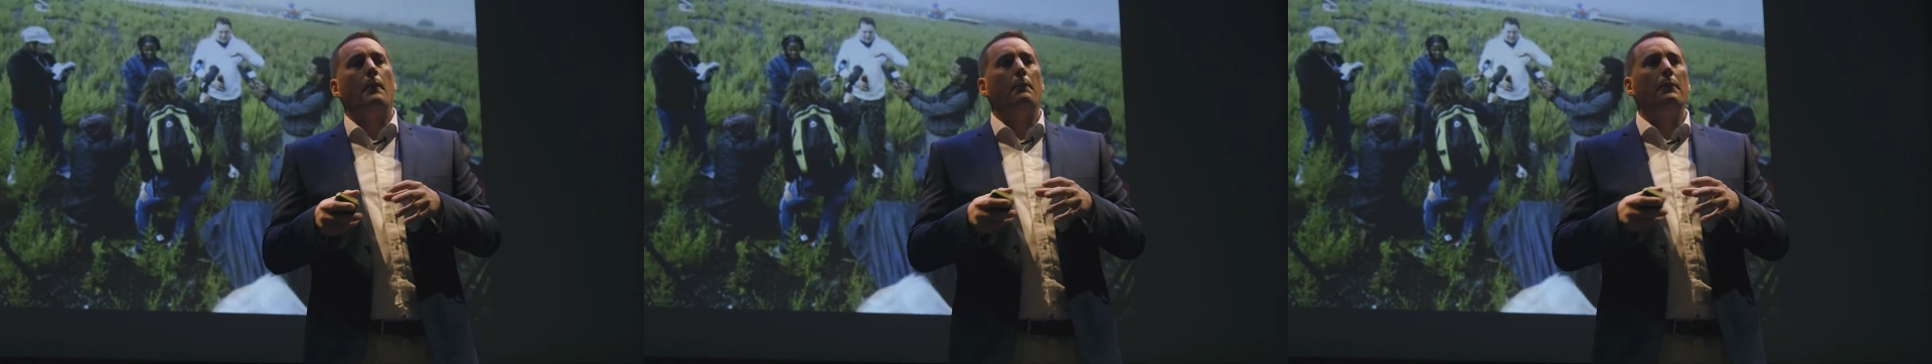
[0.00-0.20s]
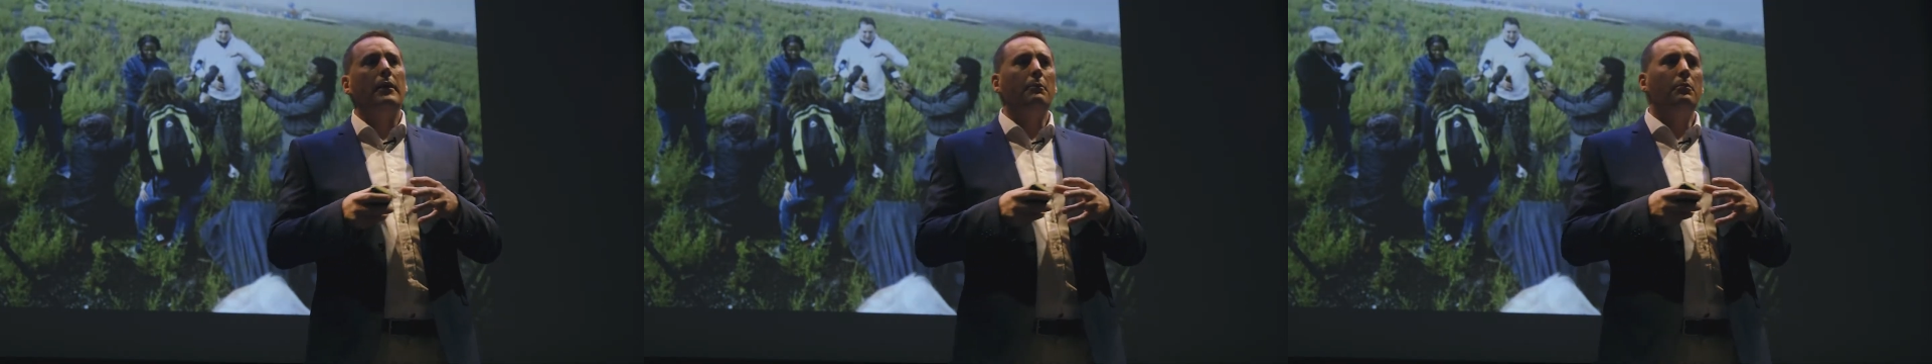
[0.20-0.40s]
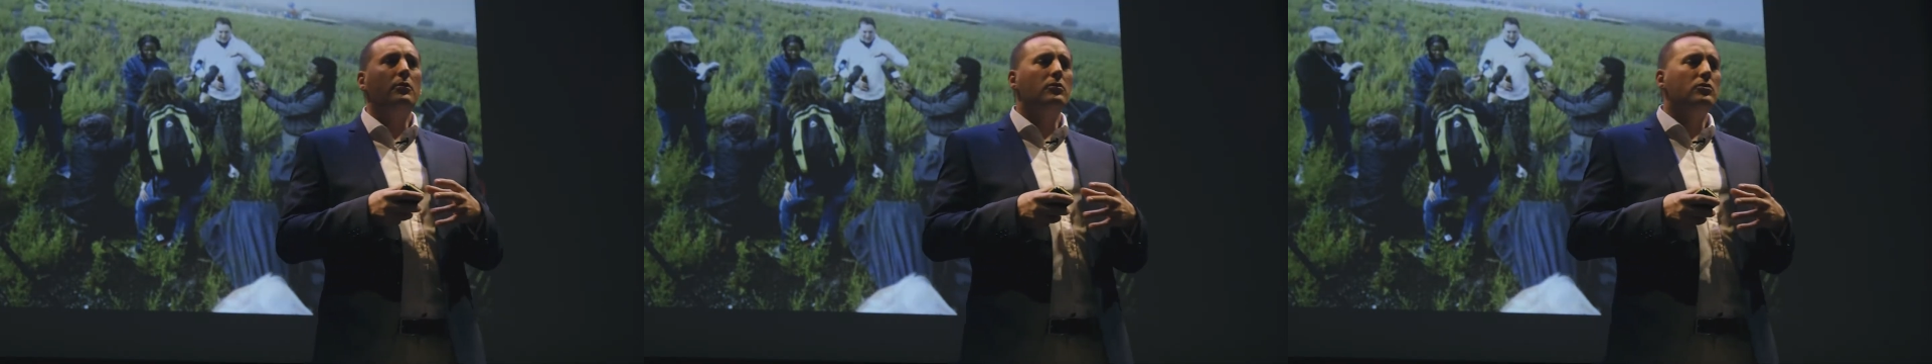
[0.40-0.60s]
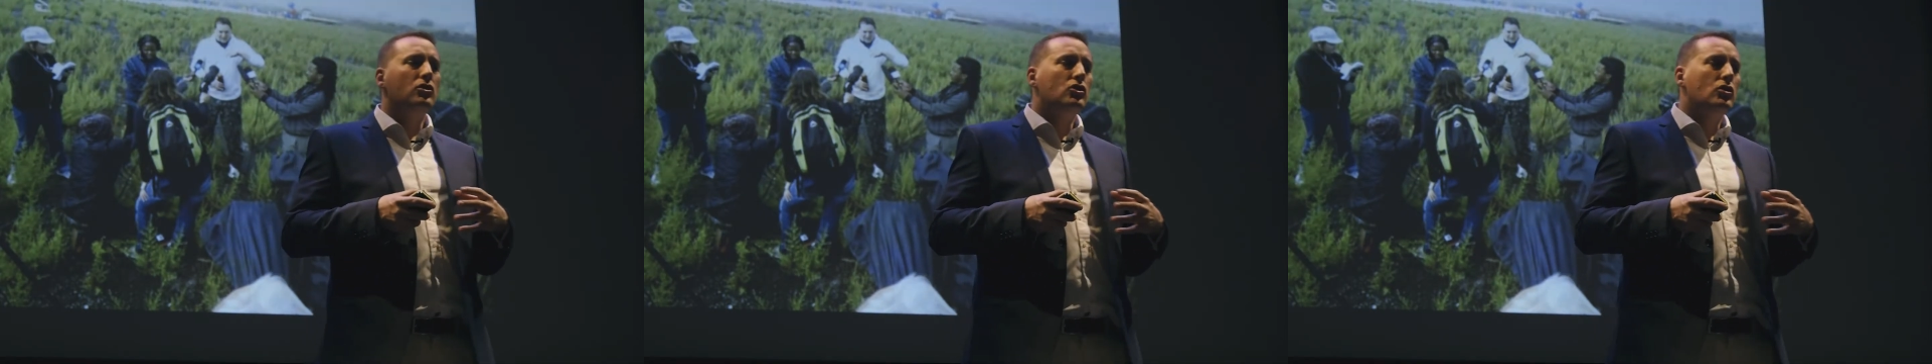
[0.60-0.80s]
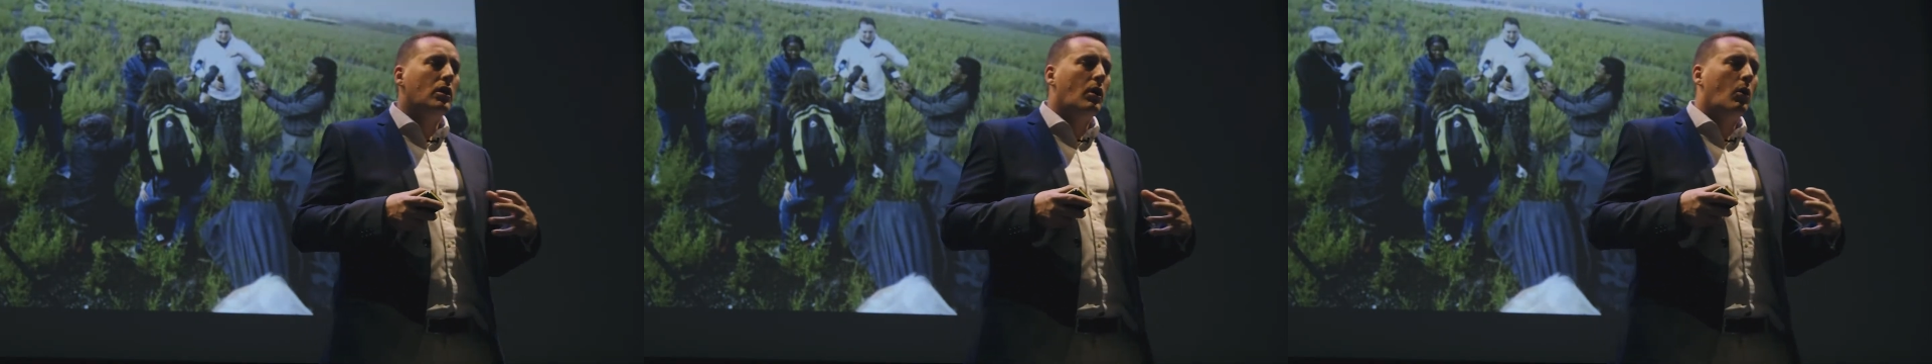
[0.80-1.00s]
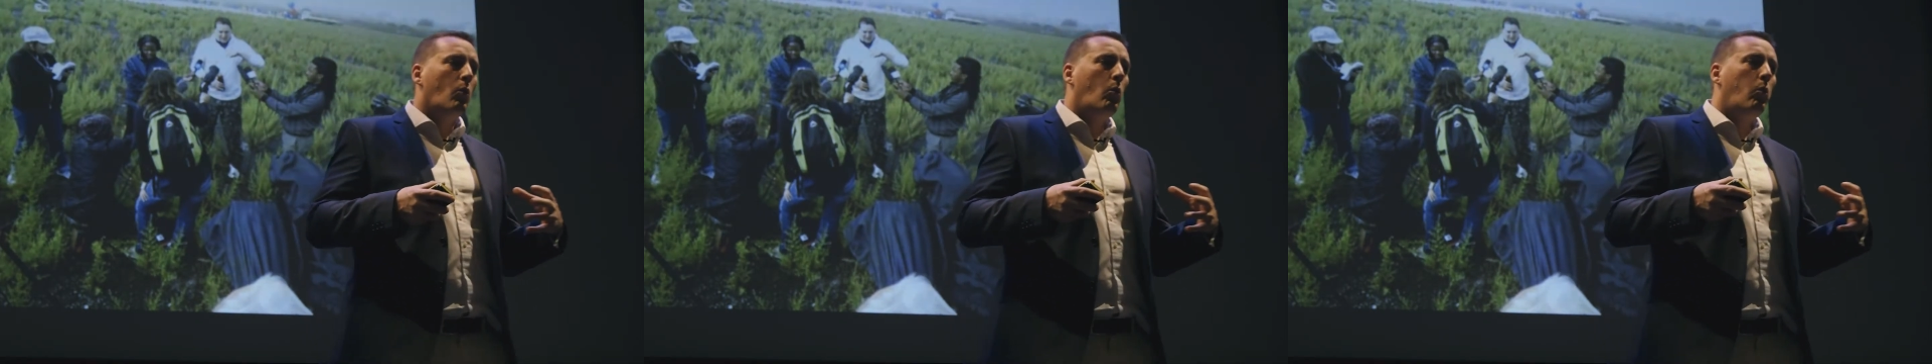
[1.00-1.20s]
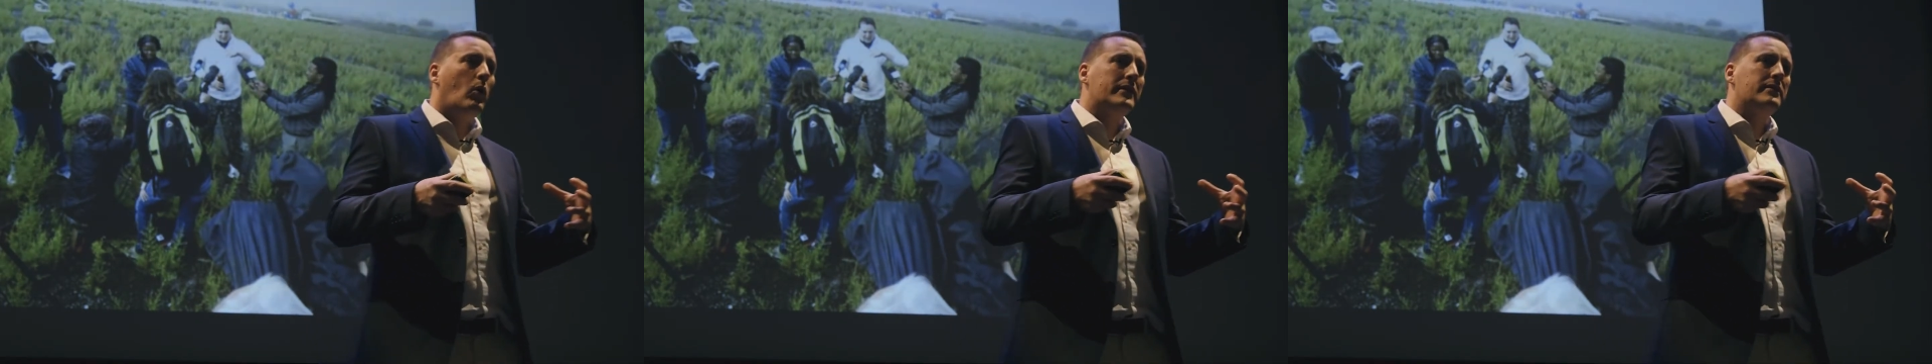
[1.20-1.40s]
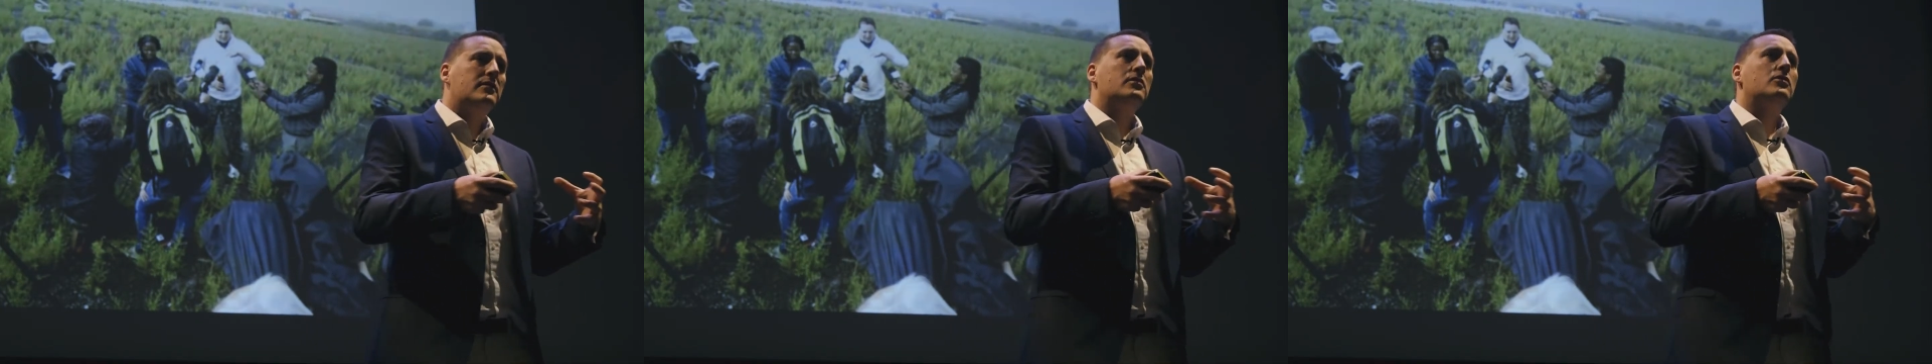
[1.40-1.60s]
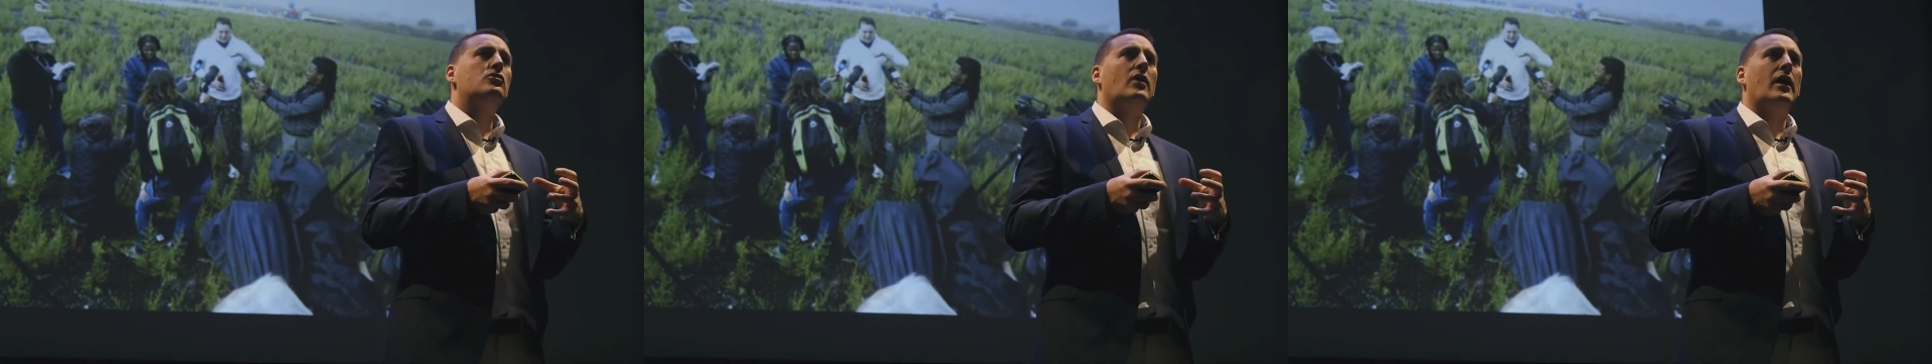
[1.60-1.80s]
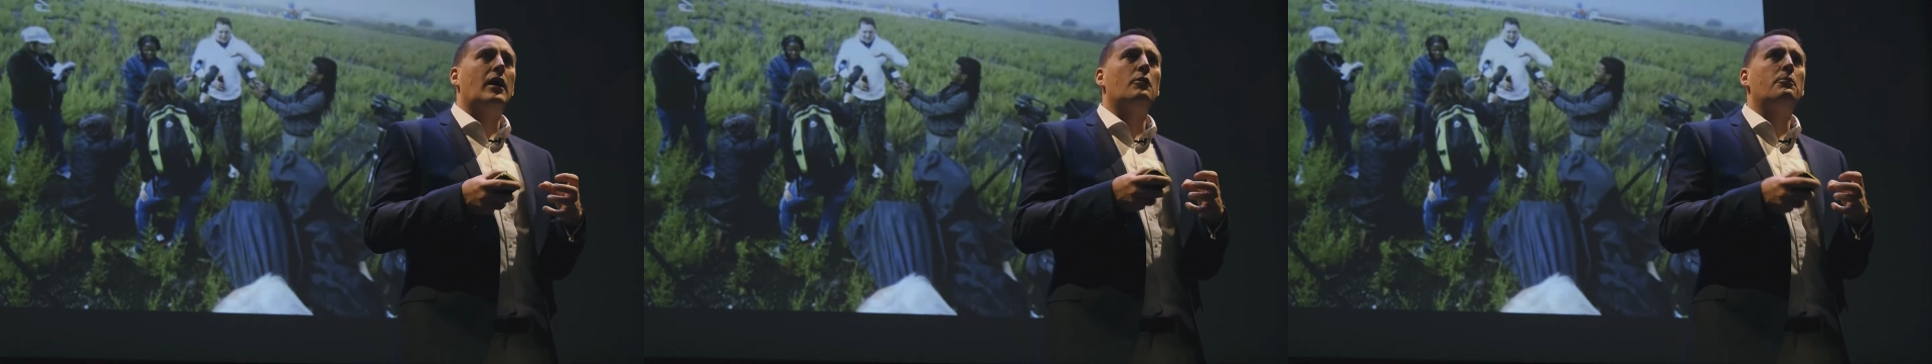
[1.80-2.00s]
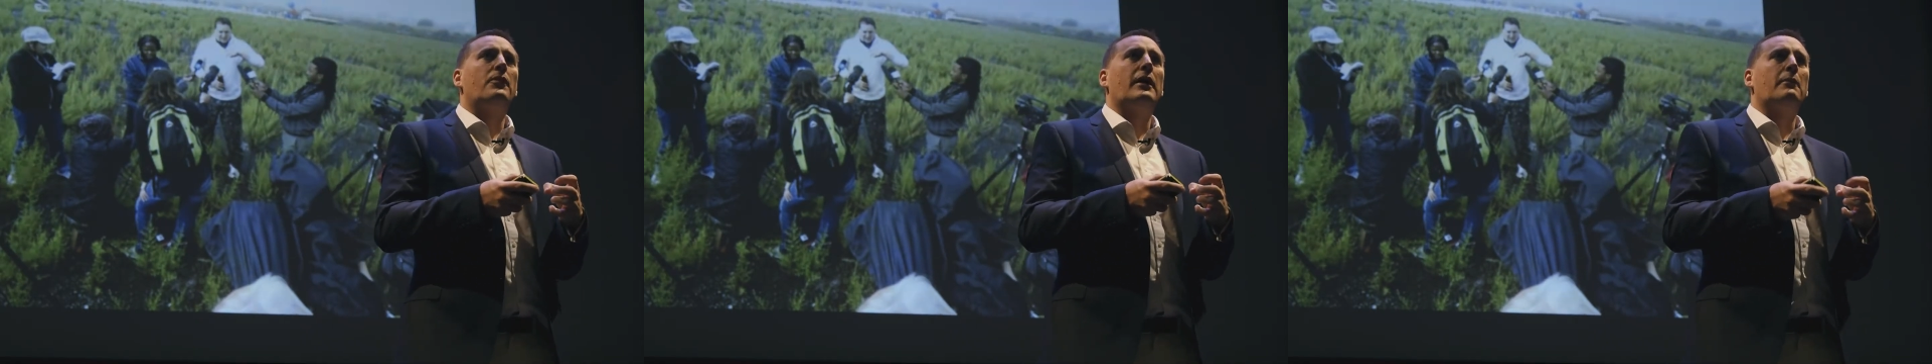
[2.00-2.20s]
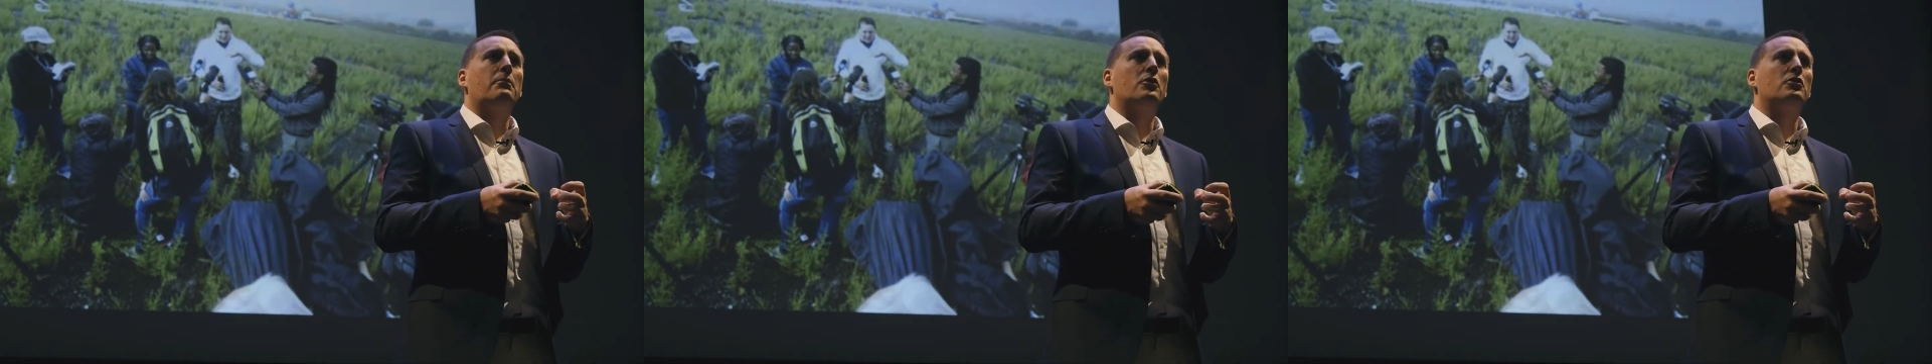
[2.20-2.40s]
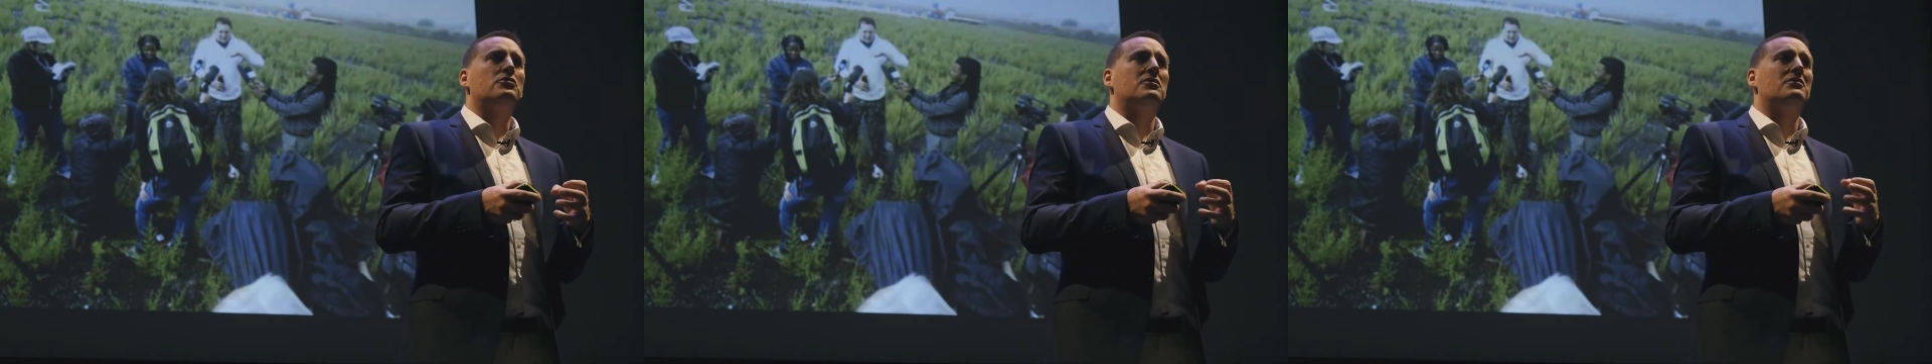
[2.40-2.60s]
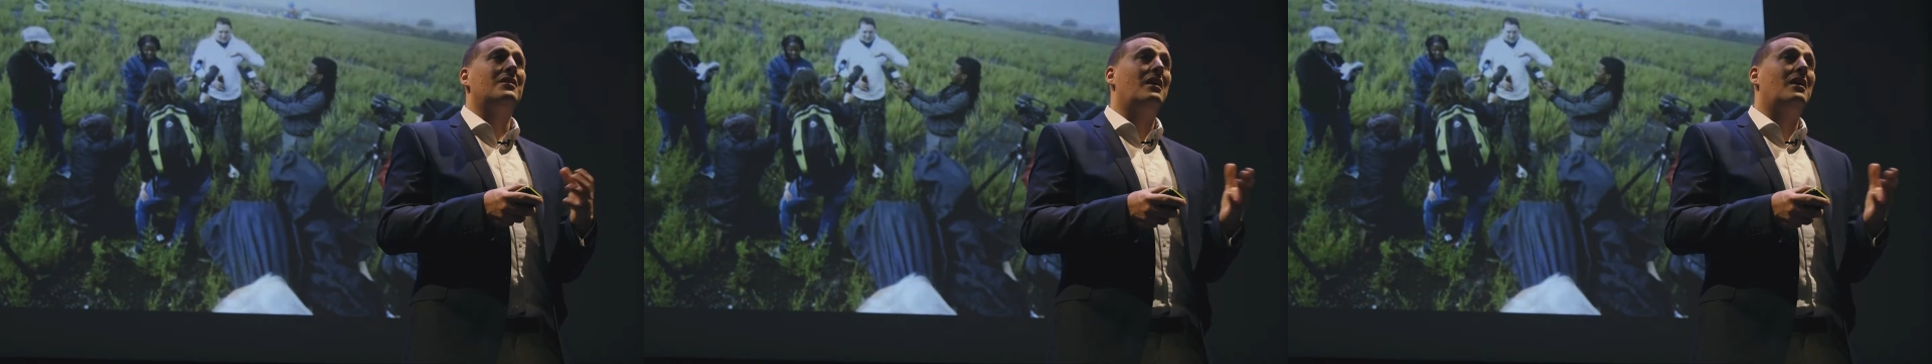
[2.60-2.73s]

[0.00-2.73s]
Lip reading: People wanted to help that person.